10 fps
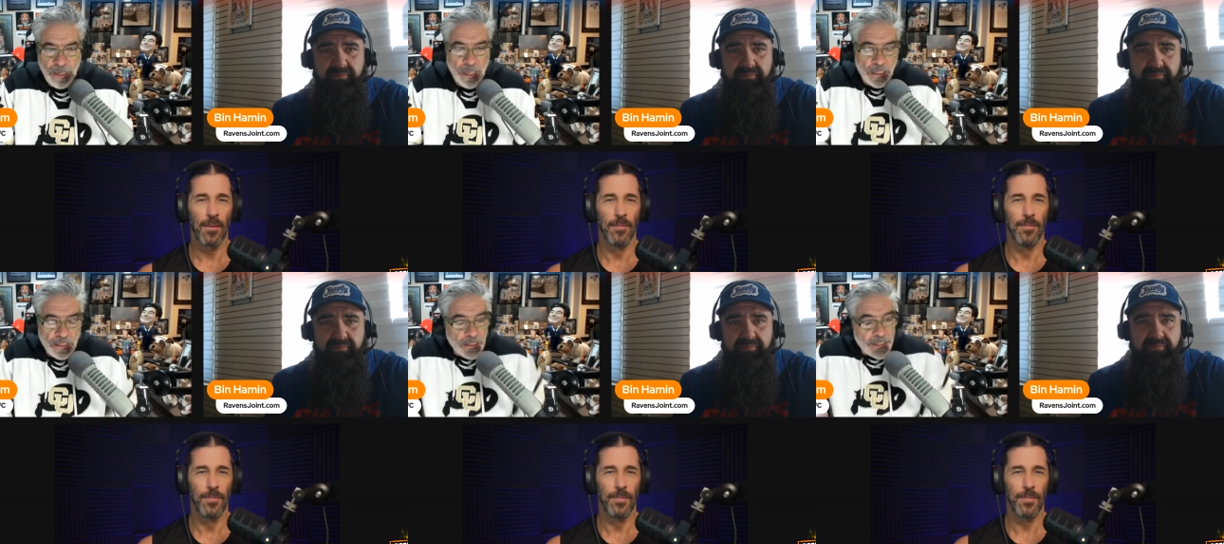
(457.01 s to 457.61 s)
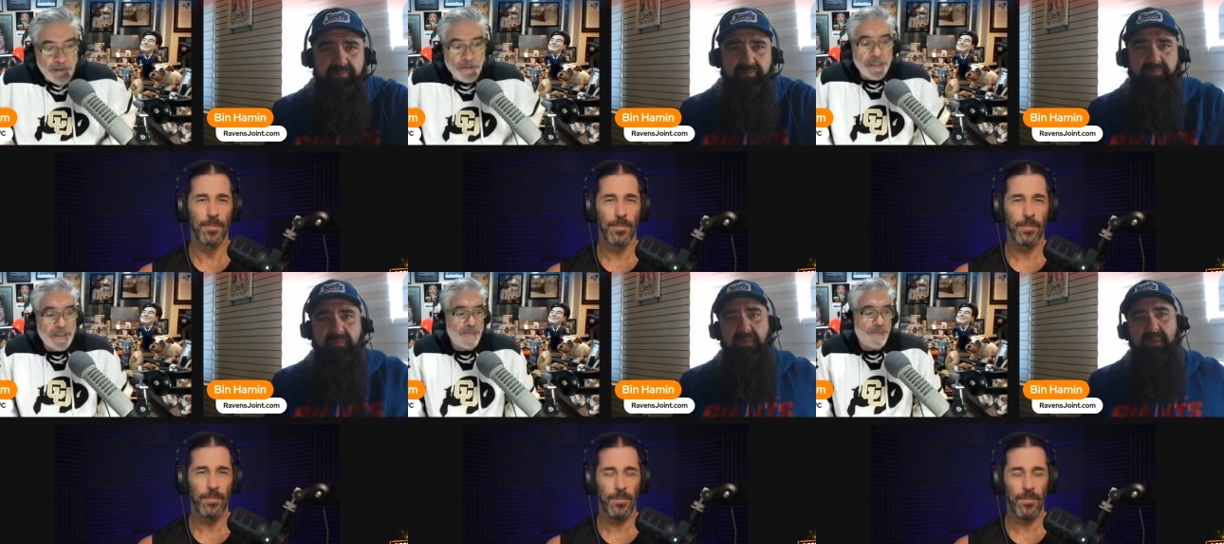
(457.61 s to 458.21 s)

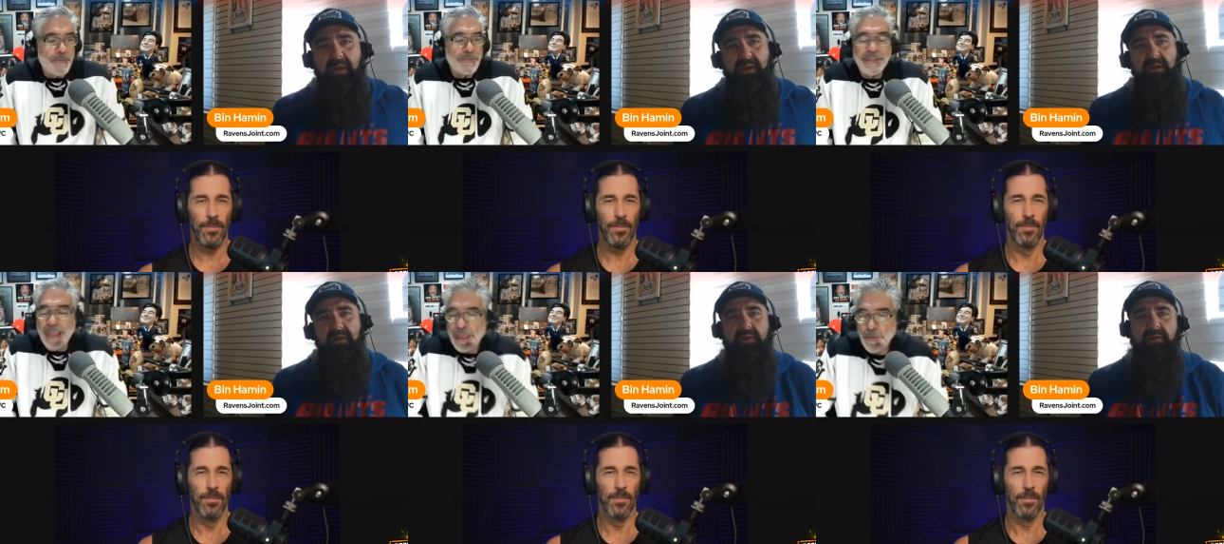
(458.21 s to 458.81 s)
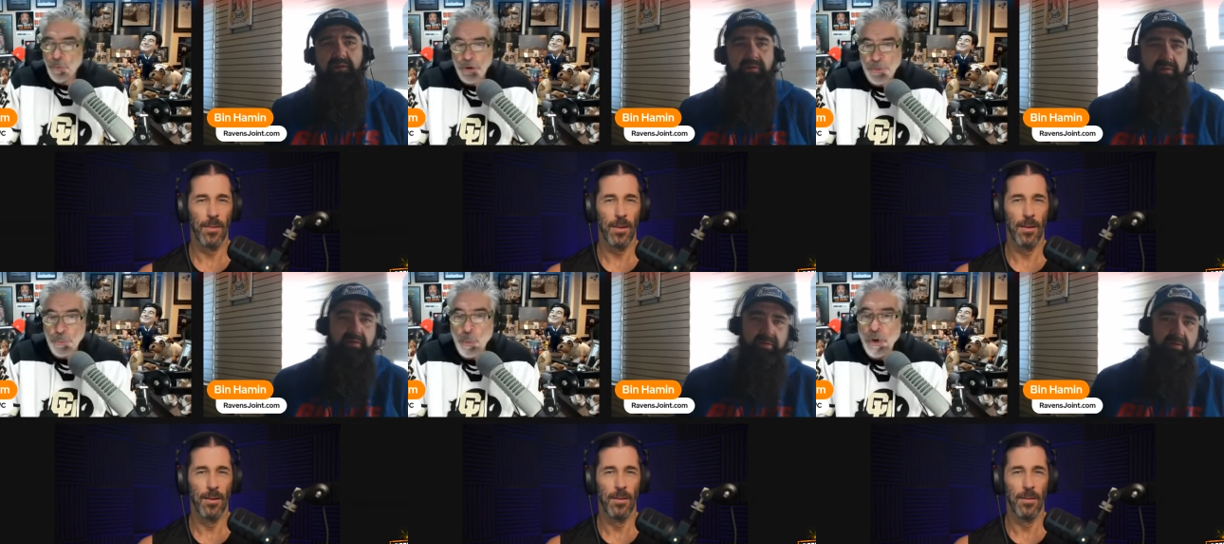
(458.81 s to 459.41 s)
Speaker 1: clearly from day
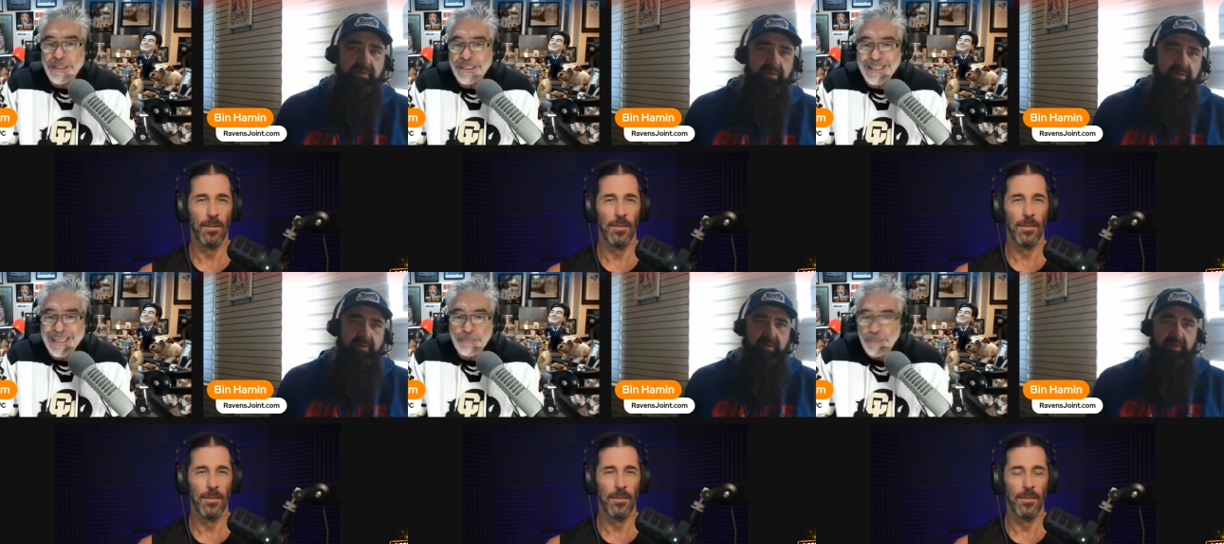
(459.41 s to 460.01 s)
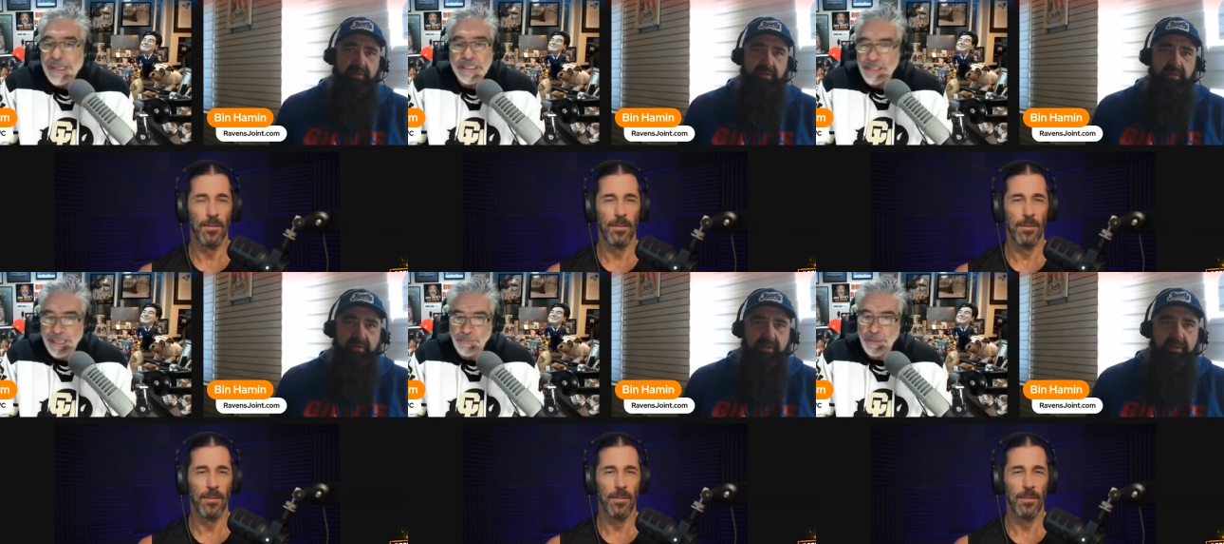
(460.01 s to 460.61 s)
one was the B
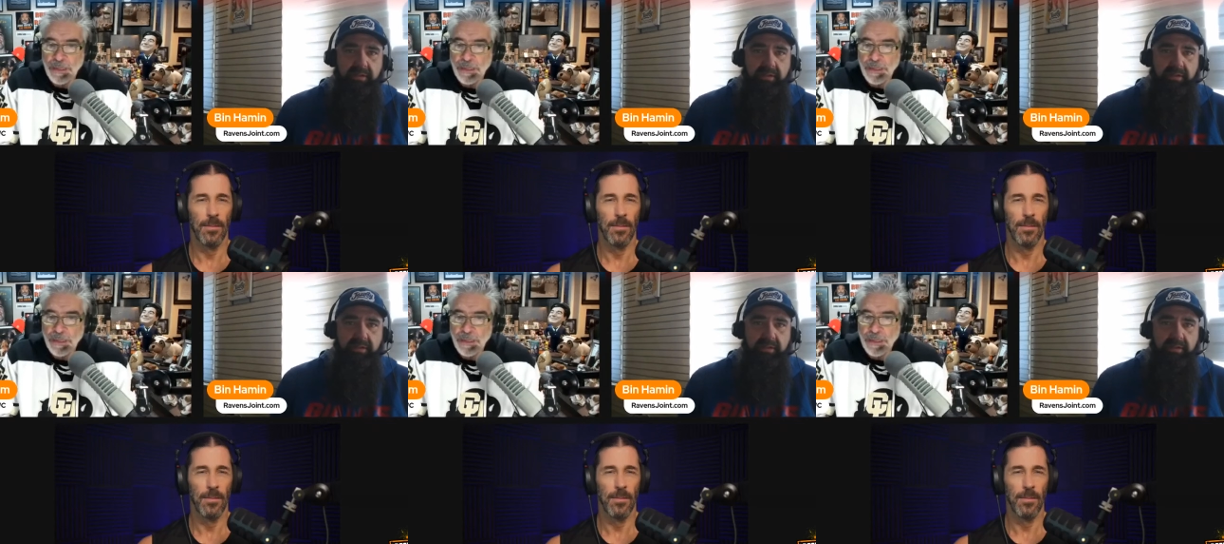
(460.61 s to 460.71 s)
team.